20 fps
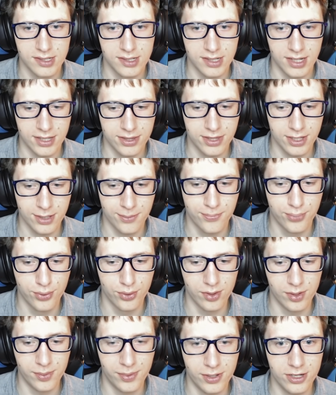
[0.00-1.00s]
I think
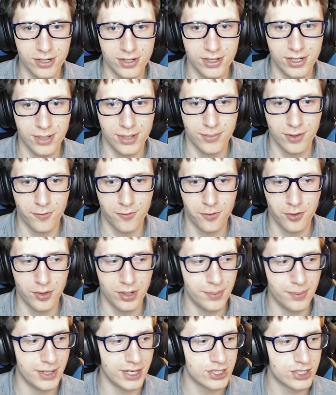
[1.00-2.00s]
pool ball number four
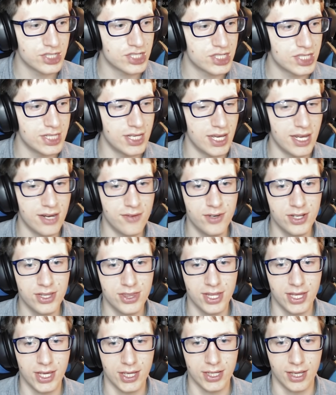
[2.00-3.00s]
may just eat
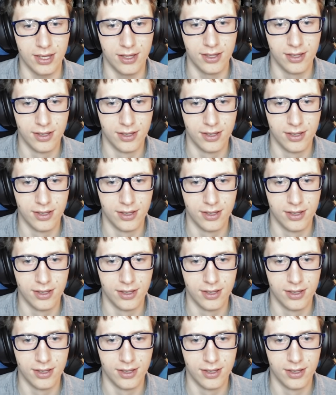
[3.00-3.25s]
everything.